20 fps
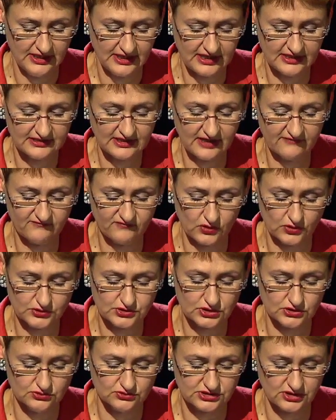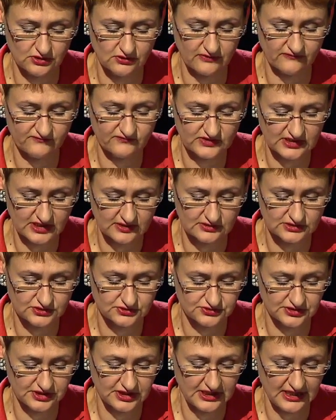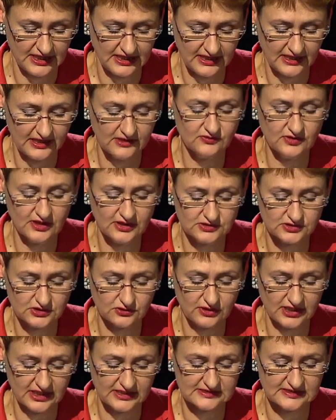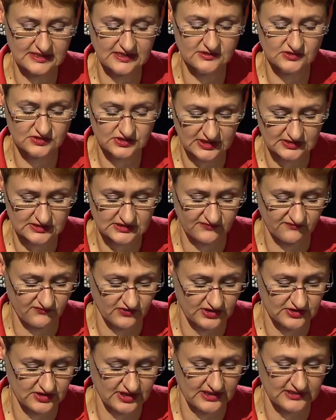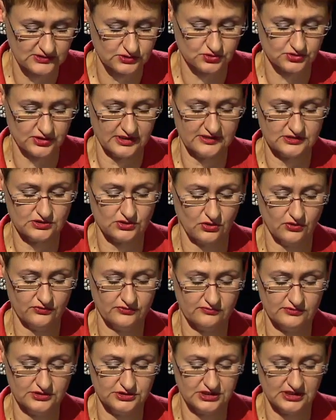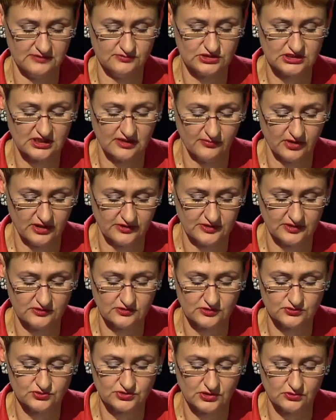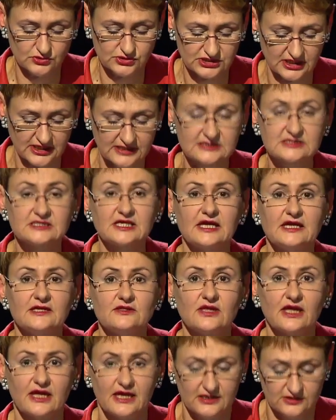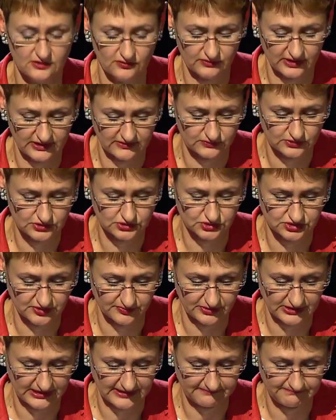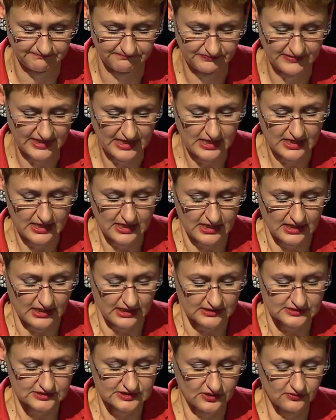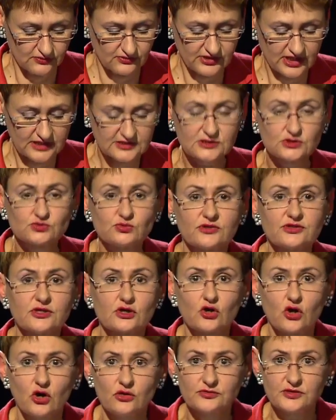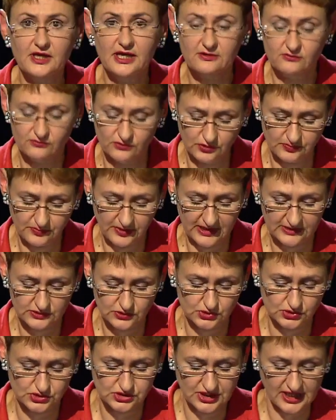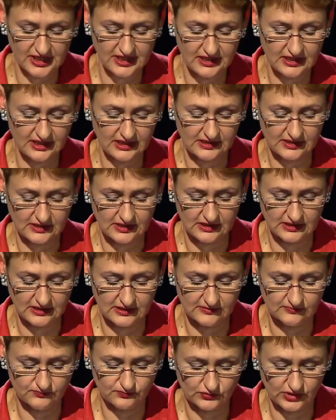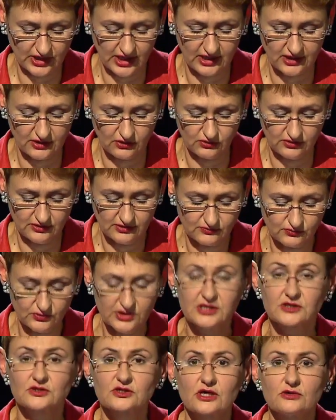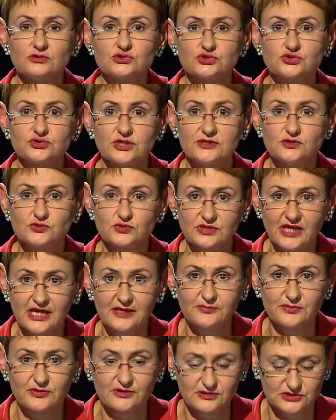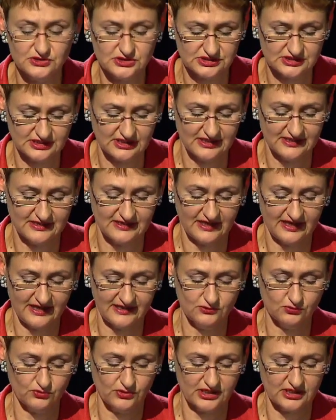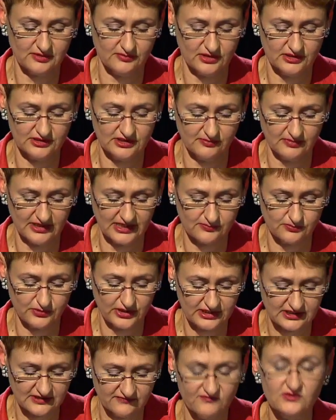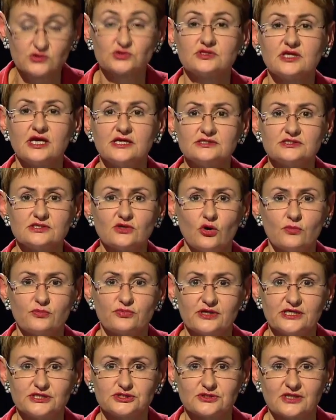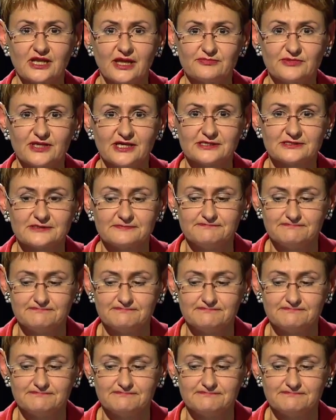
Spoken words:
and have lost control of territory, and NATO has intensified airstrikes on the regime's command and control sites in and around Tripoli. So that is what the contact group had to say. Now we can go straight to Naples and Wing Commander Mike Bracken for today's operational update.